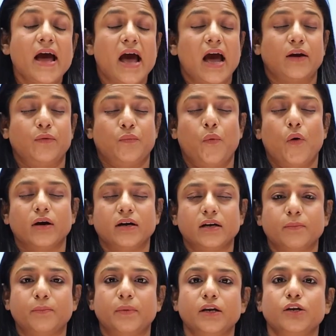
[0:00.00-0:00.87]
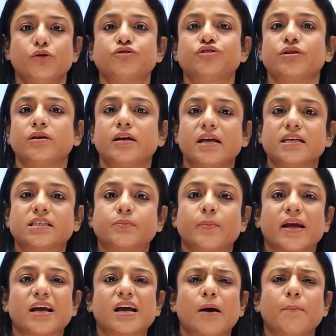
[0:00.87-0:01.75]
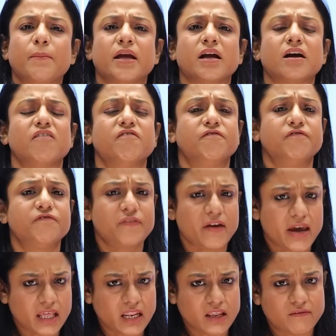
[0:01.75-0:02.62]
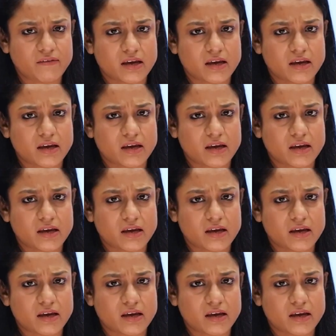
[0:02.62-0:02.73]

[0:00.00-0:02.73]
and water pollution is becoming a very,